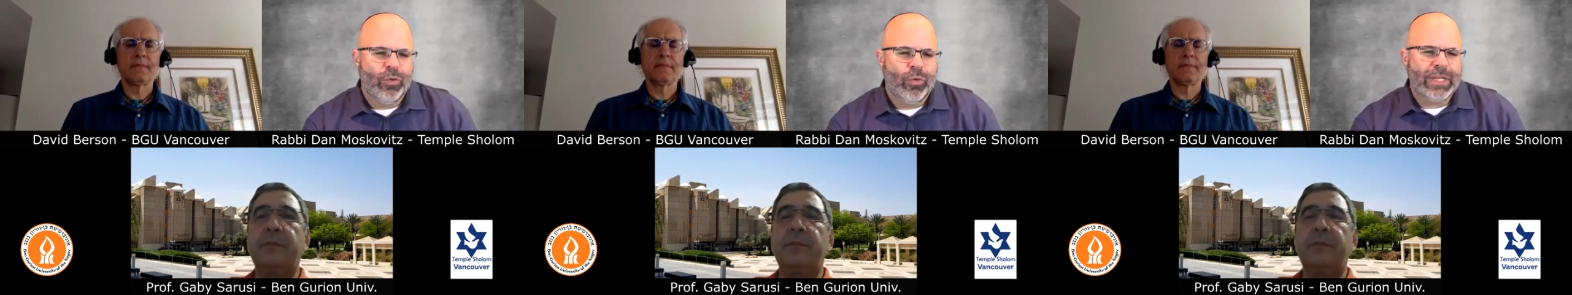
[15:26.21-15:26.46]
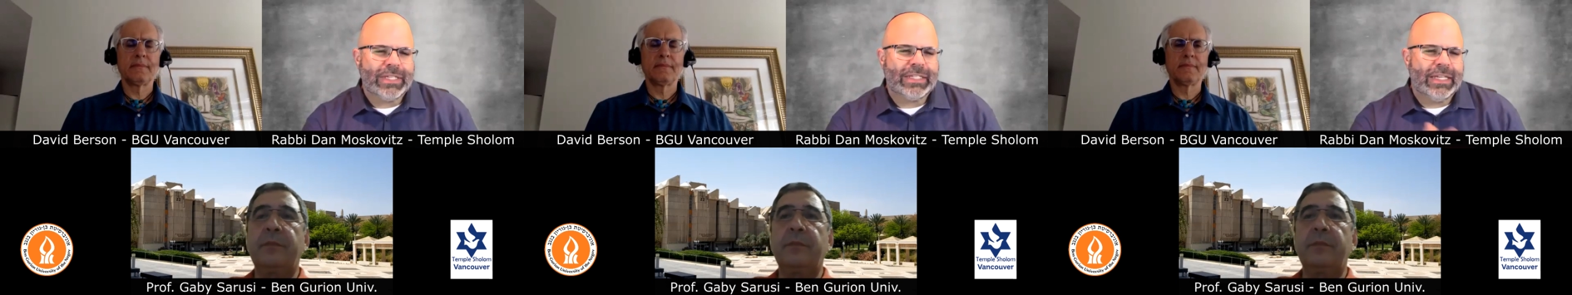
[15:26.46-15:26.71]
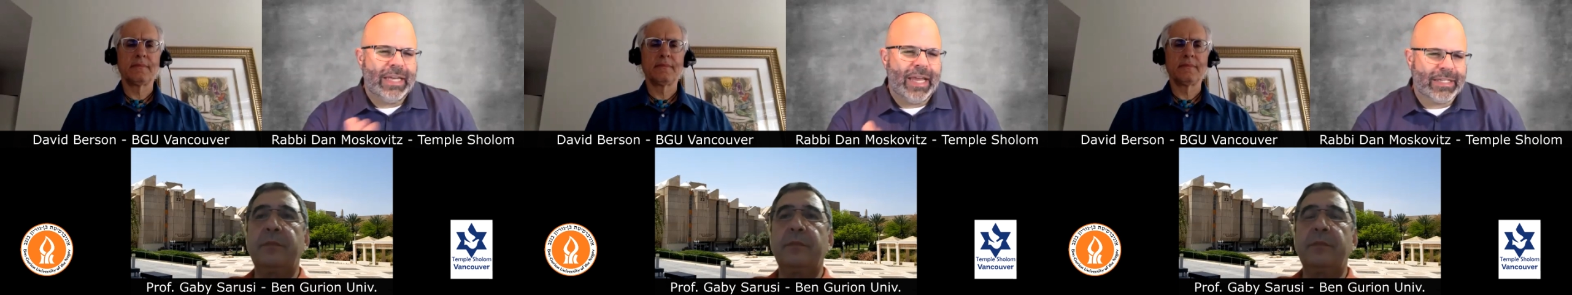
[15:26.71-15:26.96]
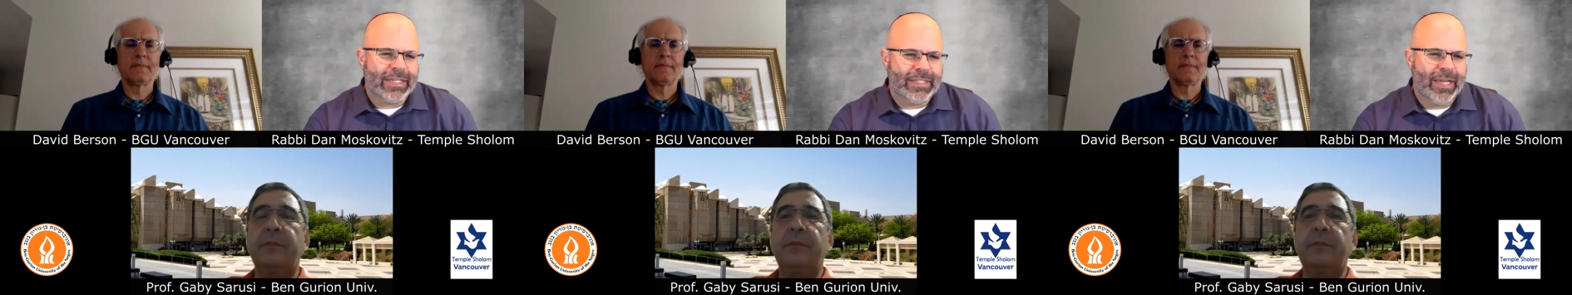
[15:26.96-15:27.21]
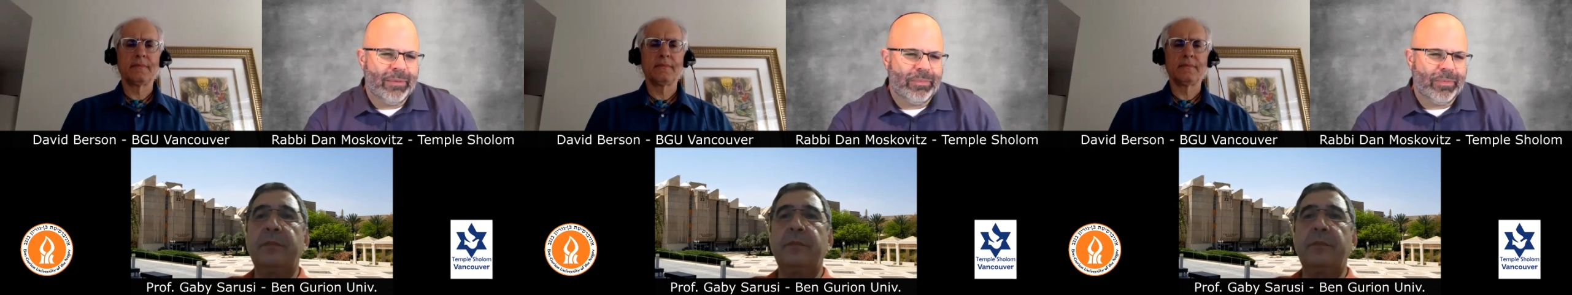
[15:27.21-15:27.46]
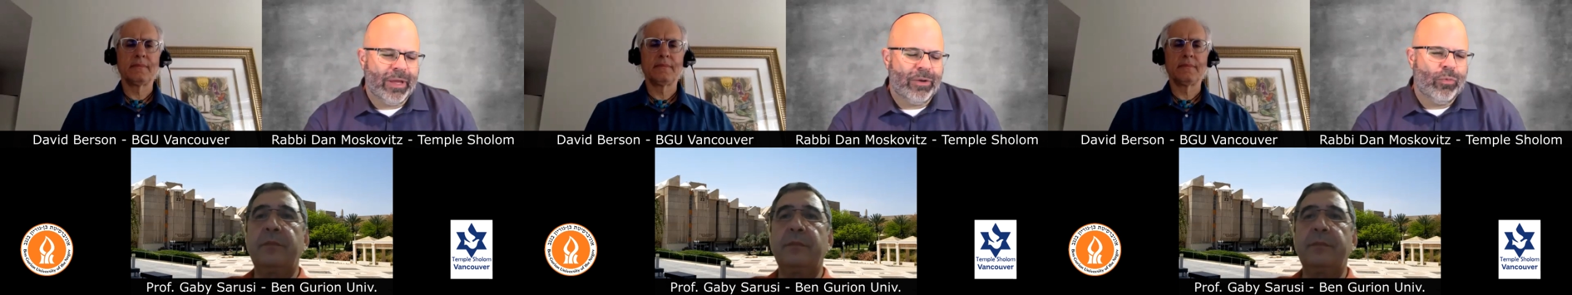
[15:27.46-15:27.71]
Speaker 1: what's the next
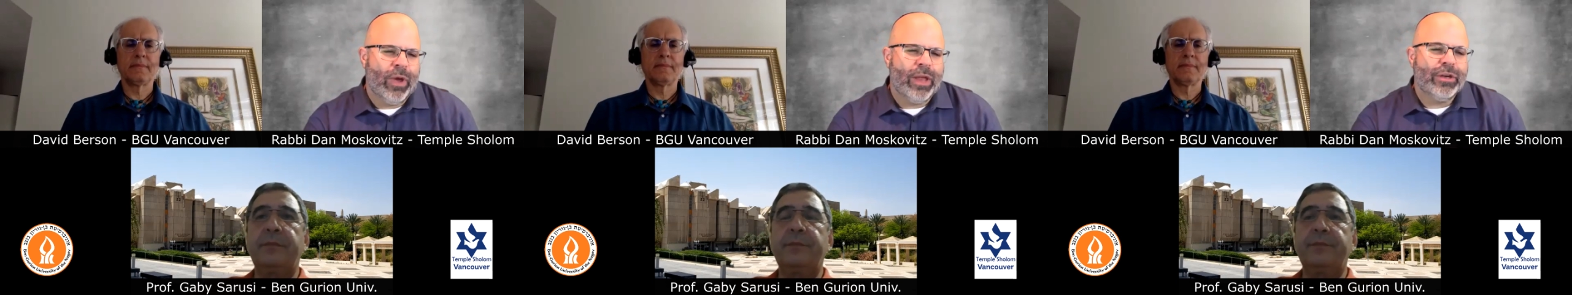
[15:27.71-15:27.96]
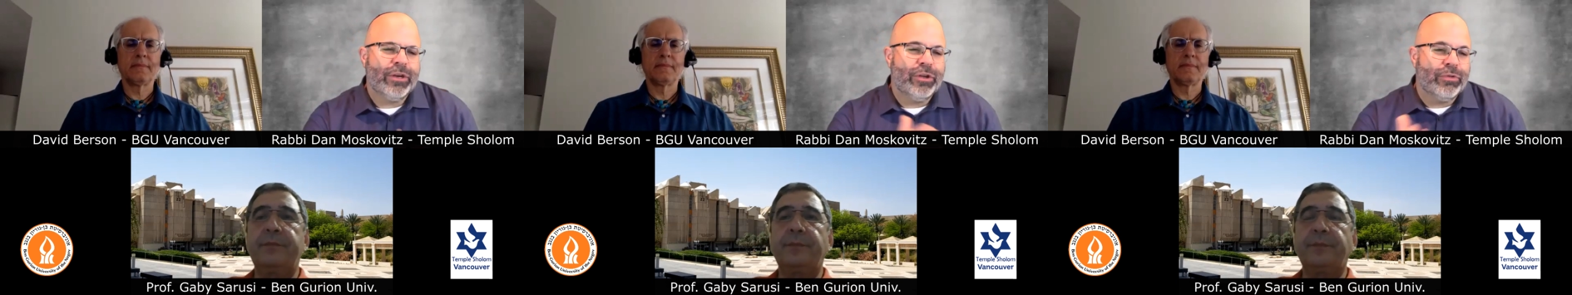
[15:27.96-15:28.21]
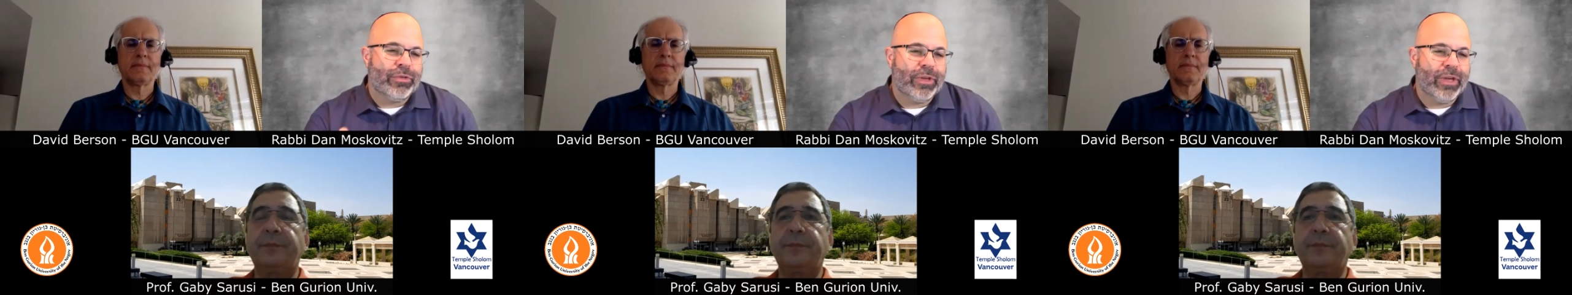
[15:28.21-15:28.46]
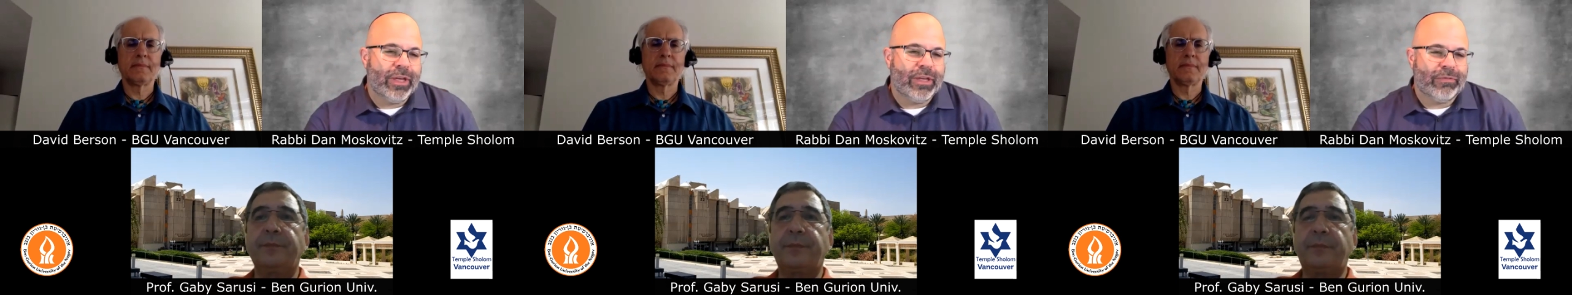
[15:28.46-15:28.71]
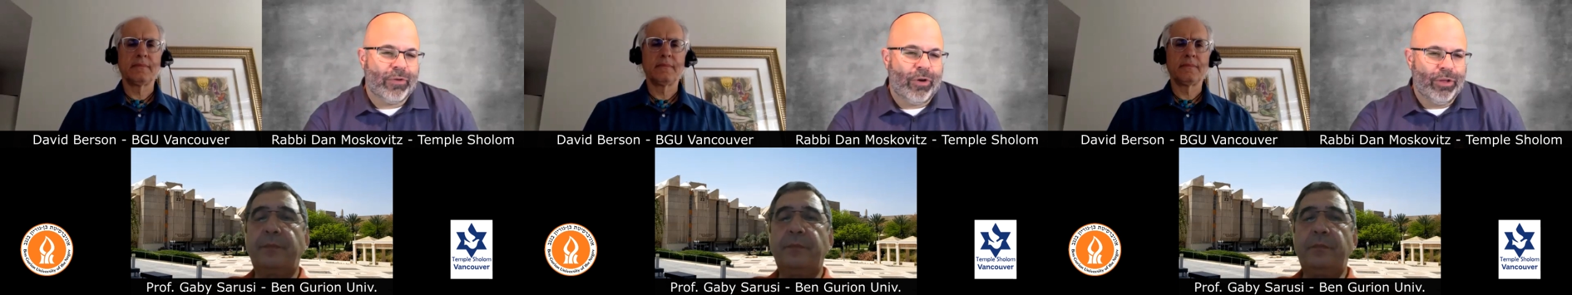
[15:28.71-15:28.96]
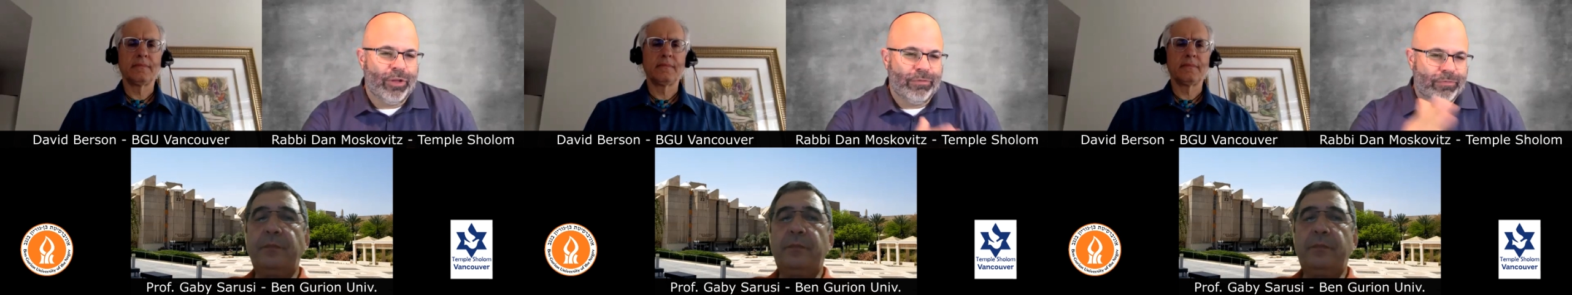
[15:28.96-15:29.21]
step and when do you think if
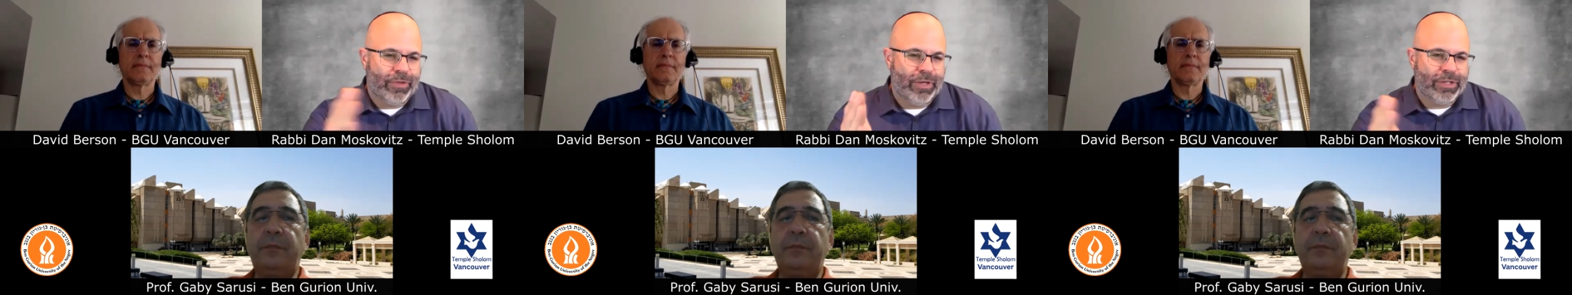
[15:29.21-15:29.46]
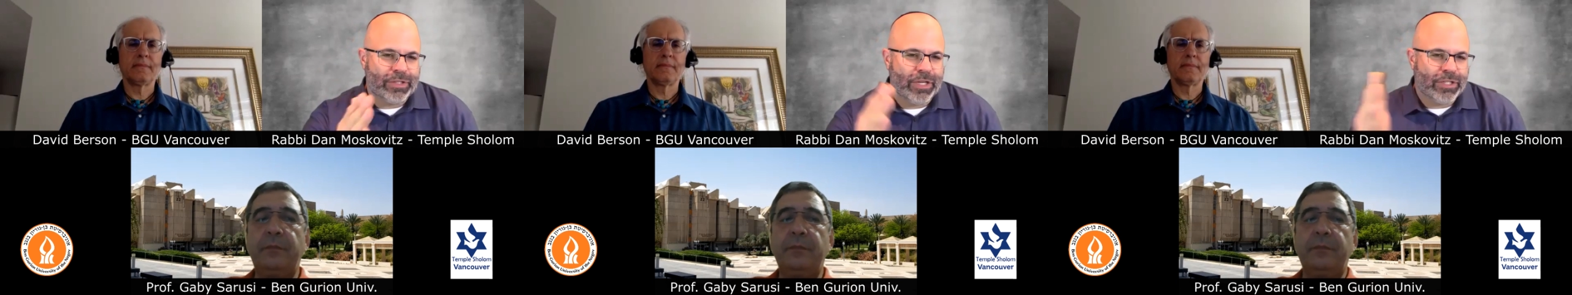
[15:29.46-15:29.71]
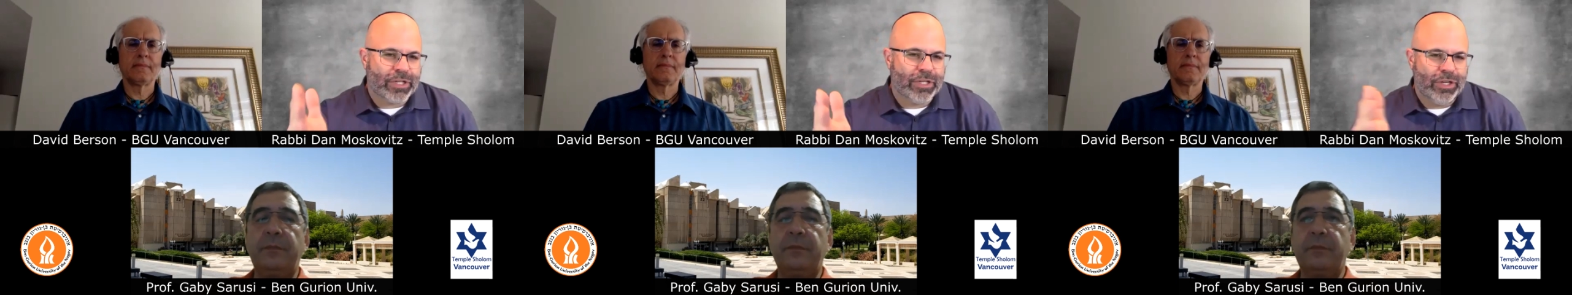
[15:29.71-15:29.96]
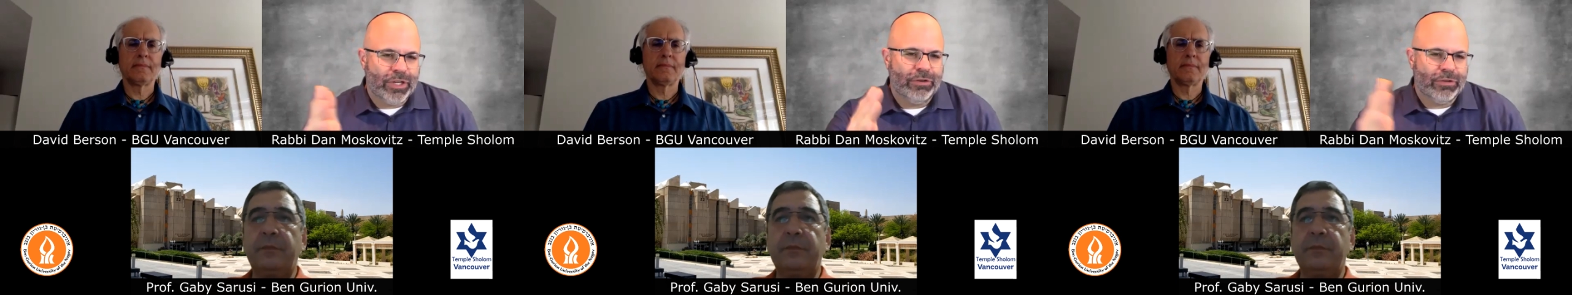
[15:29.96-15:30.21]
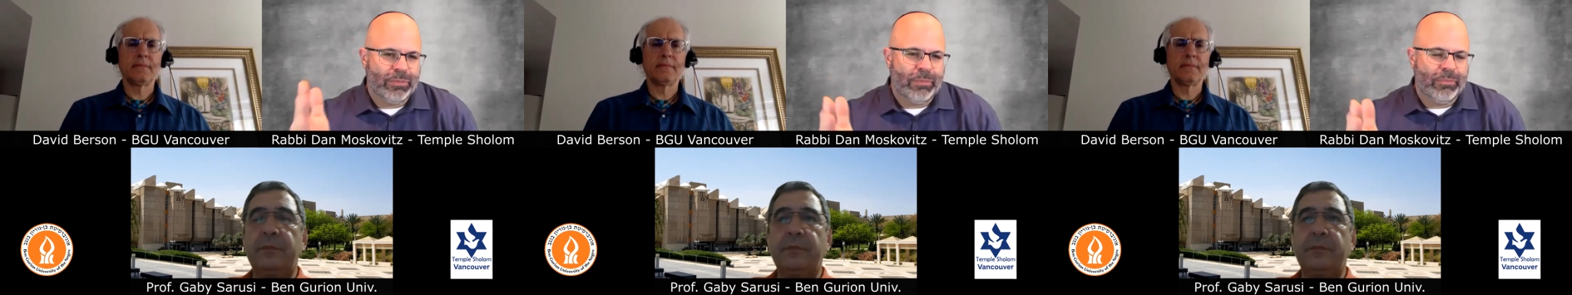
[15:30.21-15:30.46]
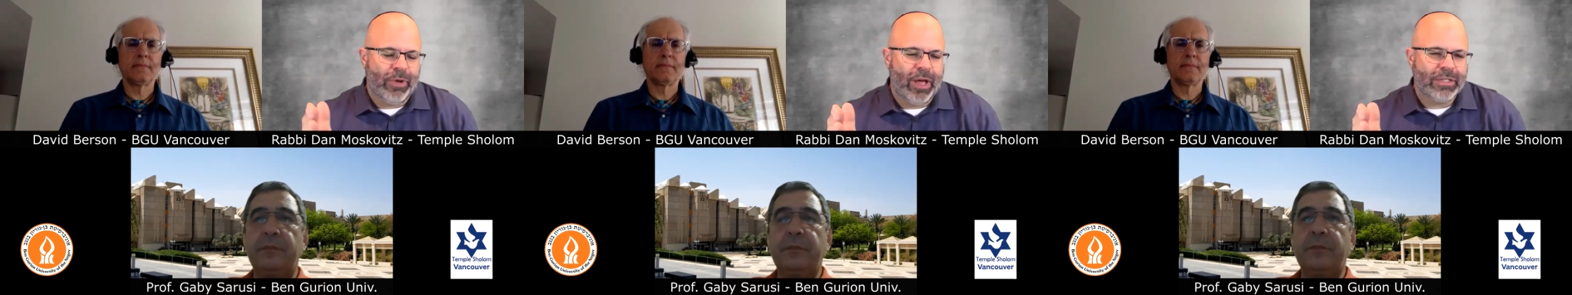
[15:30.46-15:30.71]
all of these things continue to
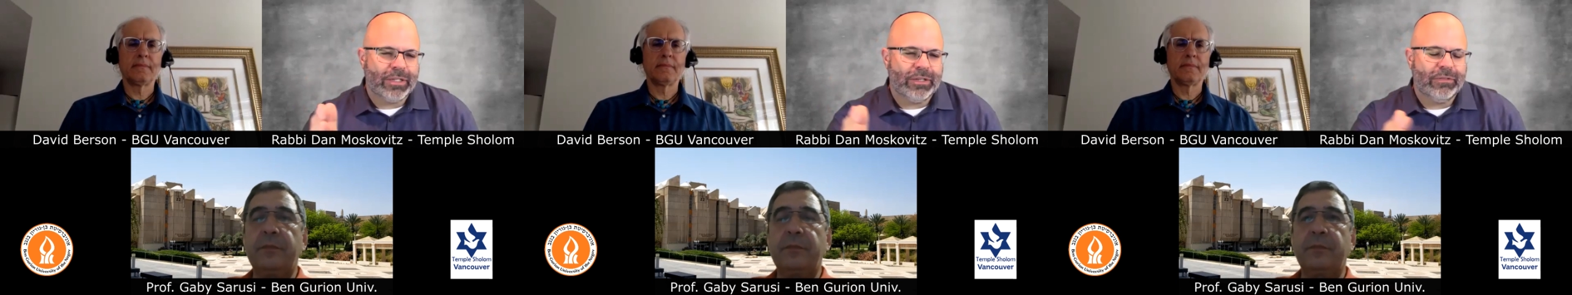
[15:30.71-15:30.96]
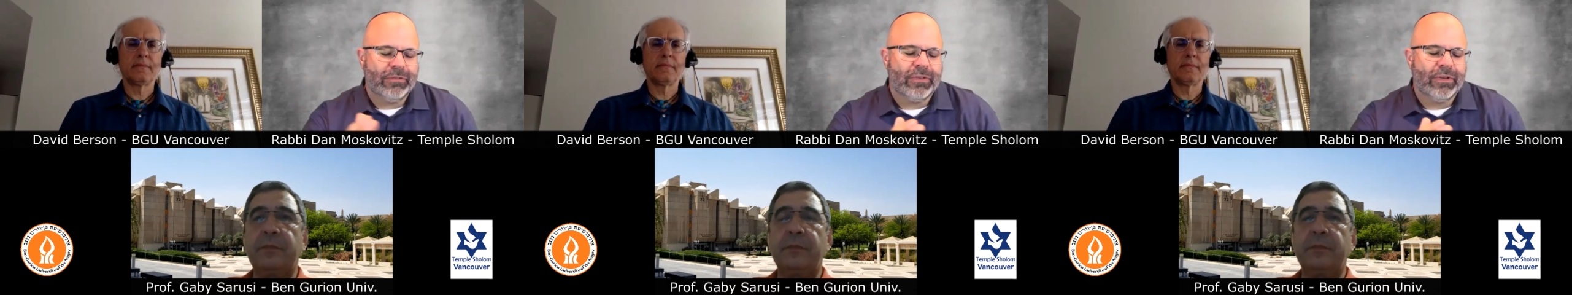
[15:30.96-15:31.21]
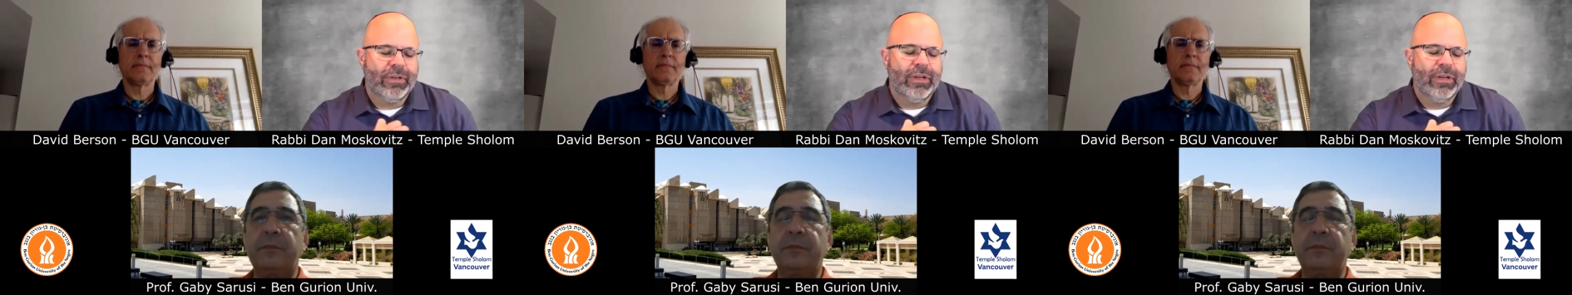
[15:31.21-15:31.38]
be positive